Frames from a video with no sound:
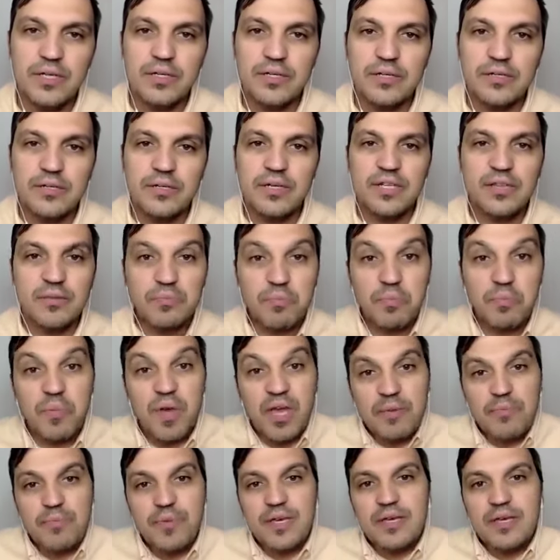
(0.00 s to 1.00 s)
uh, and
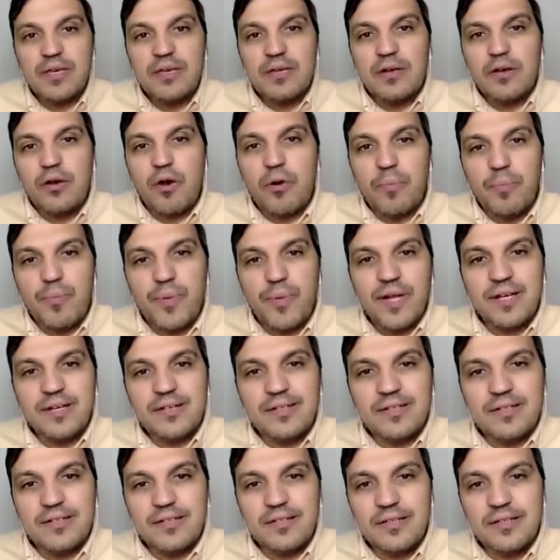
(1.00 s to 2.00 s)
maybe compare
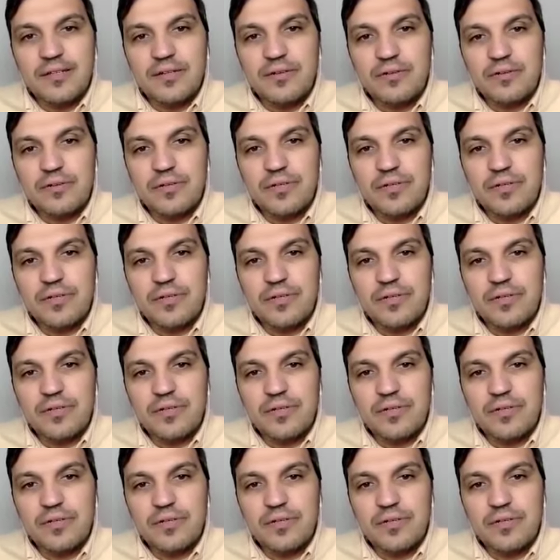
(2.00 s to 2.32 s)
the, the,